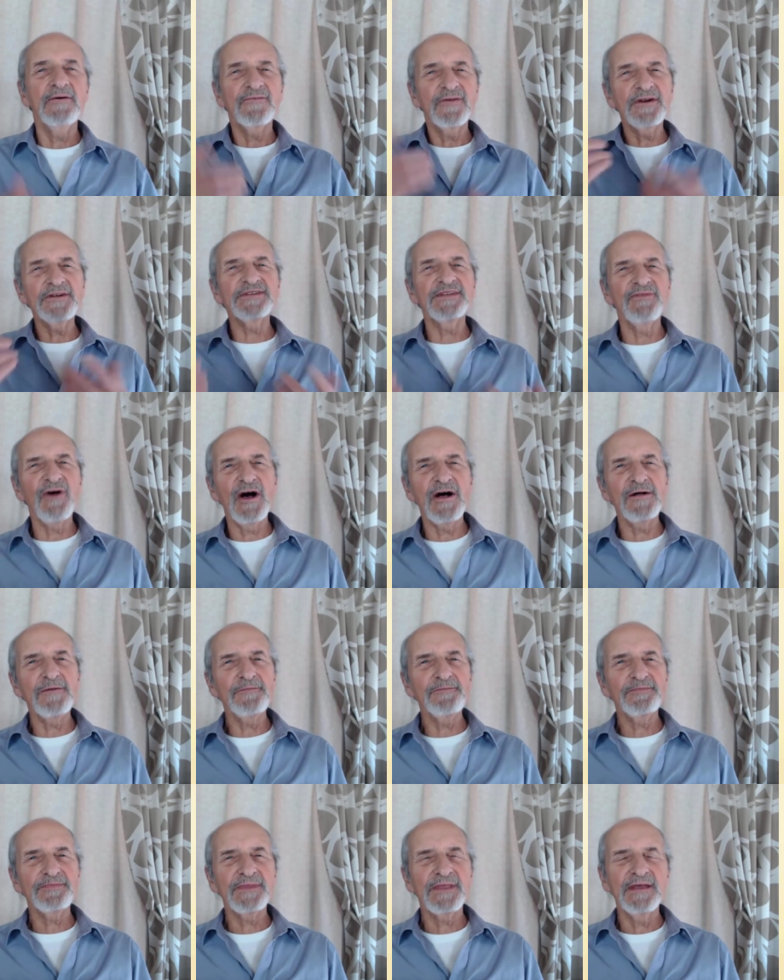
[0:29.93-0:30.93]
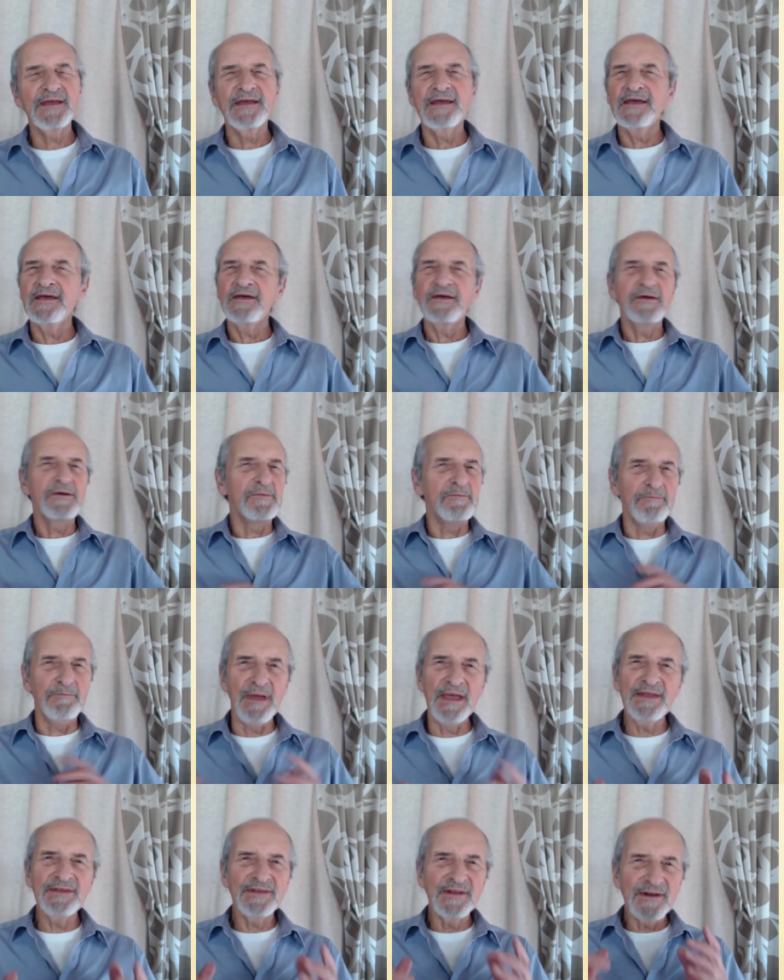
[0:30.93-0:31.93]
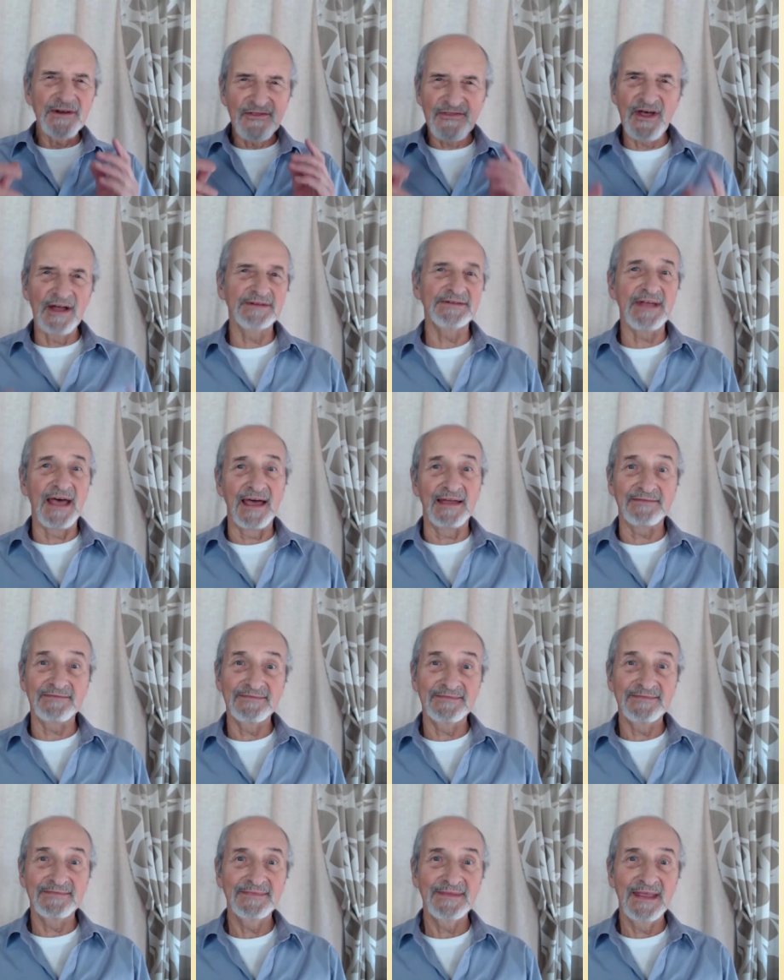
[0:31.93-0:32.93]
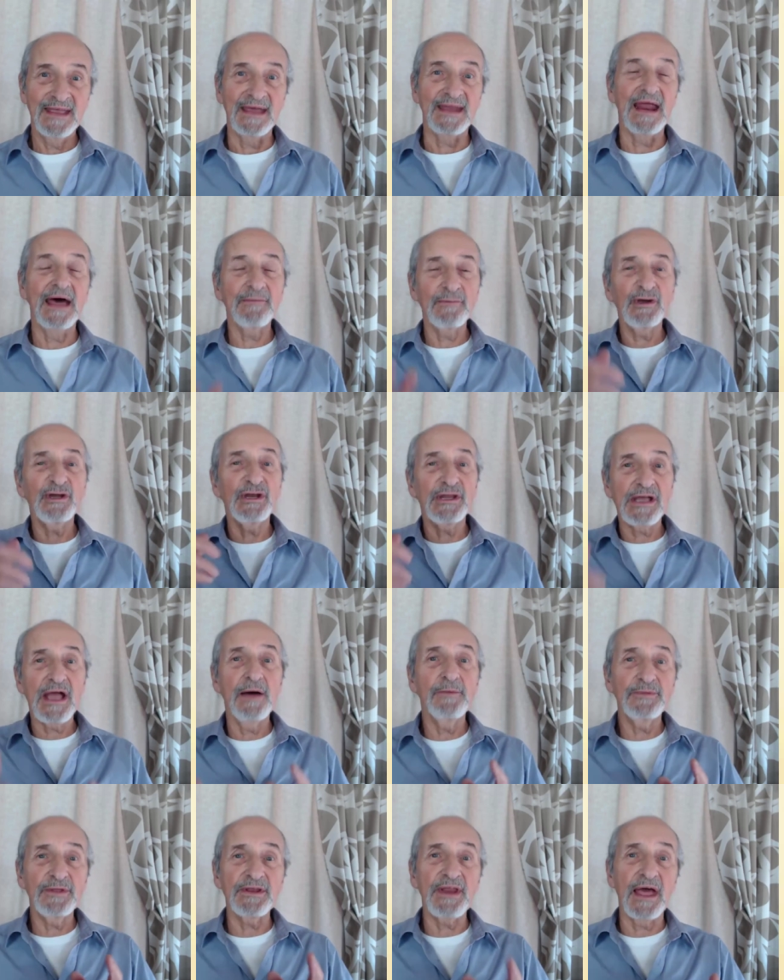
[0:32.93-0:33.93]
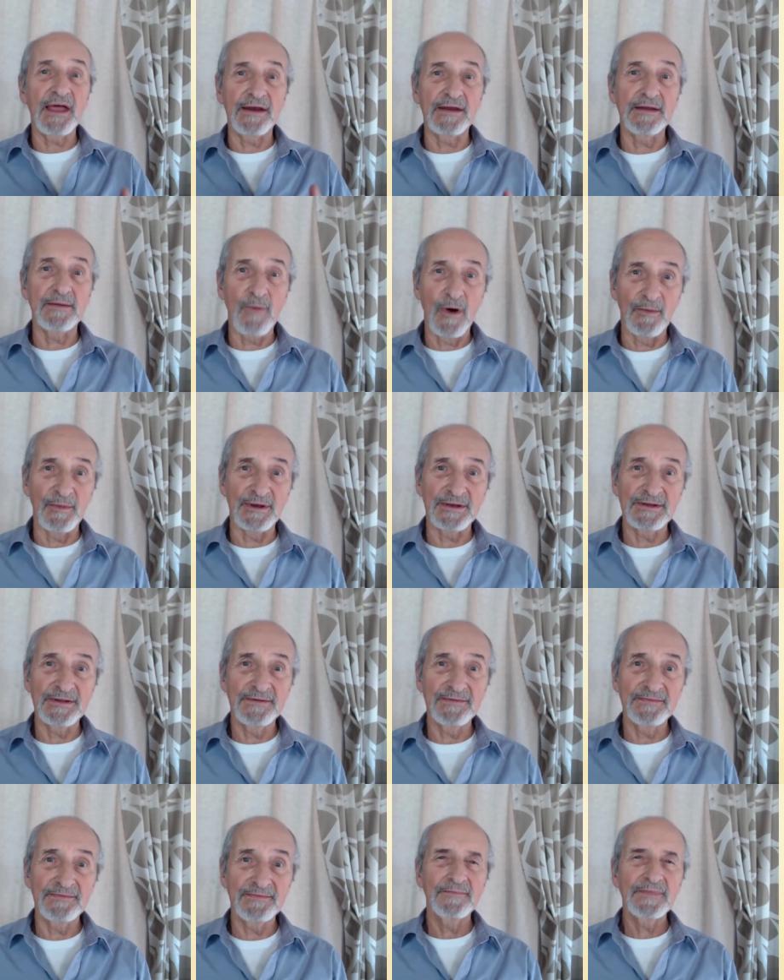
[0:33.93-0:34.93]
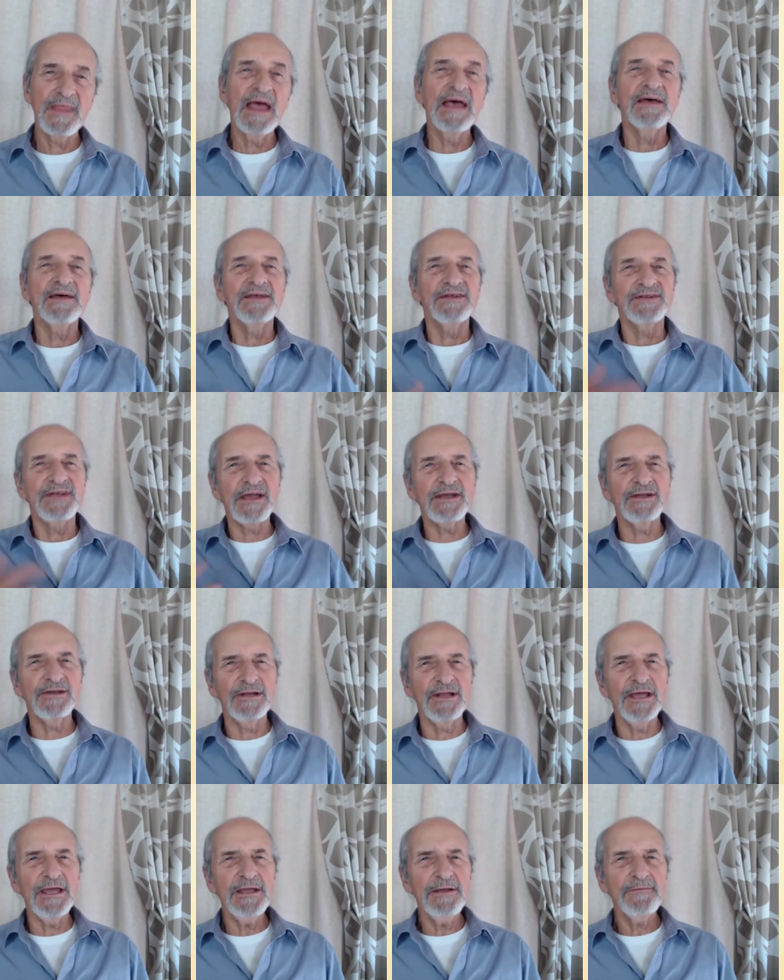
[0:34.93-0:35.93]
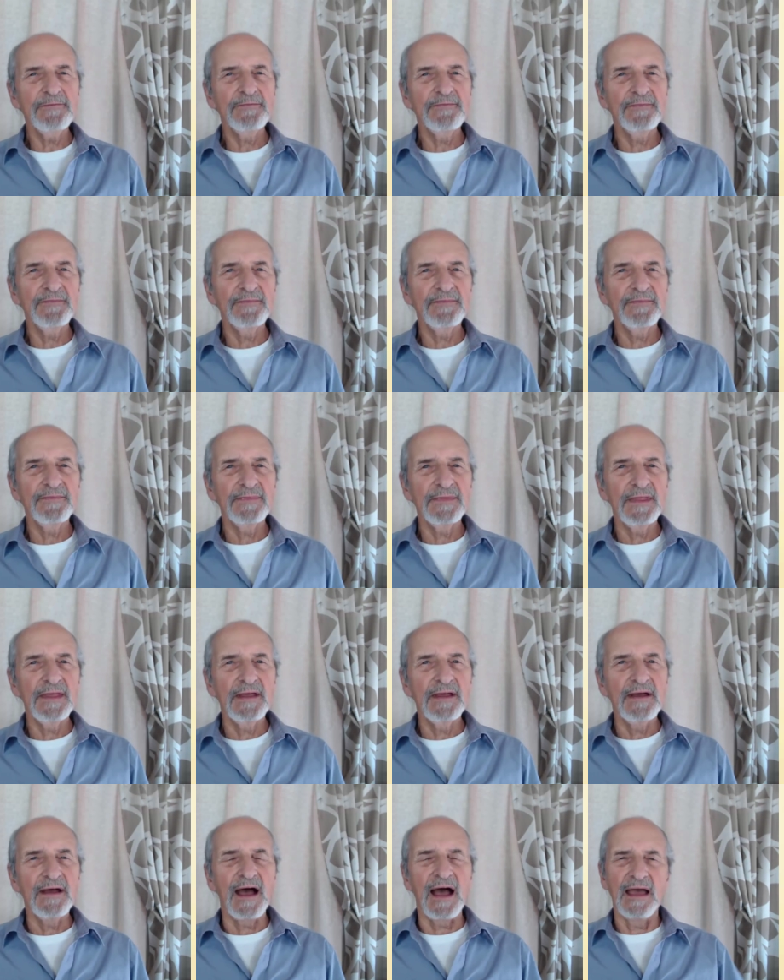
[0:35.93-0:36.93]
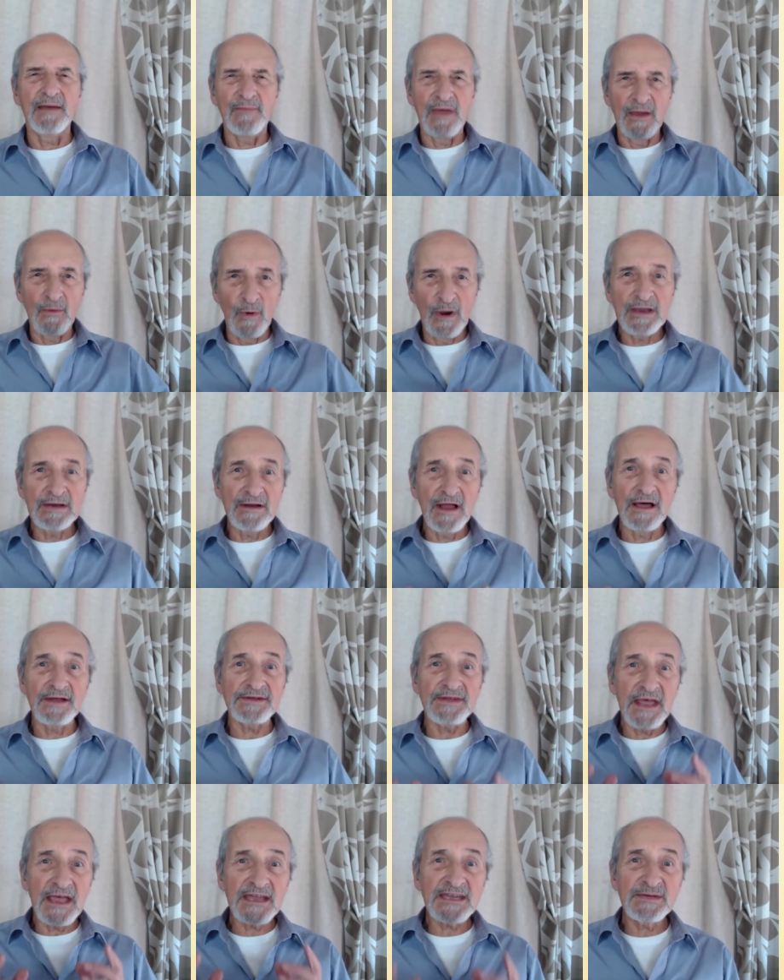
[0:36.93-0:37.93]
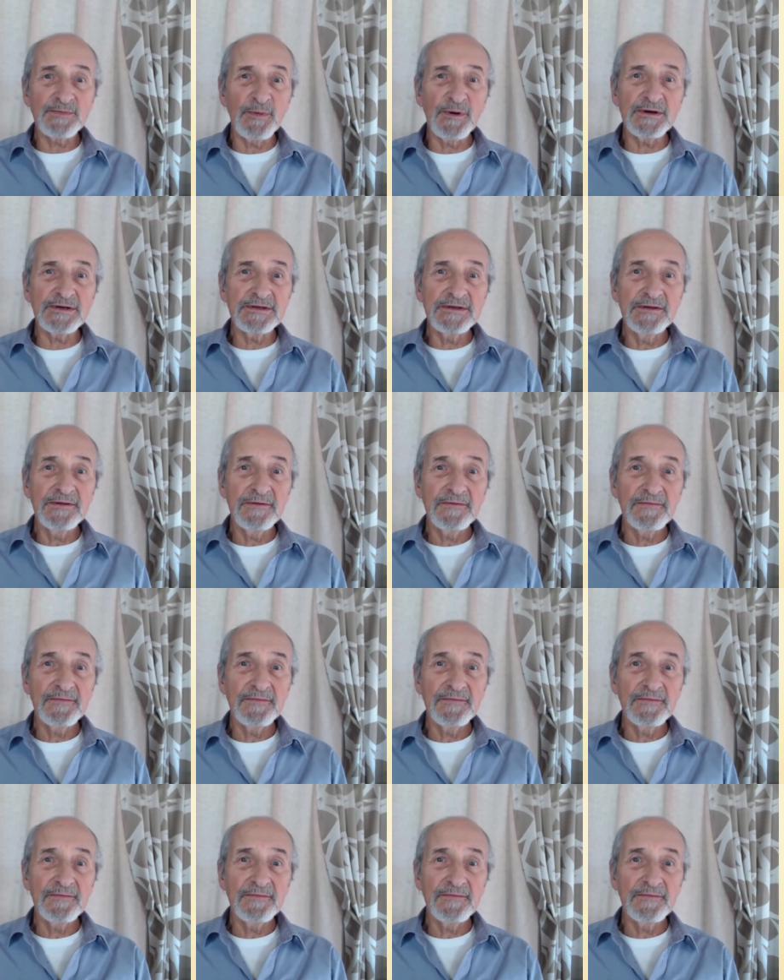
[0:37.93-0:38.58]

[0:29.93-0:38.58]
First of all, been there, done that, and I'm going to come to that in a moment. Secondly, I'm a weight loss expert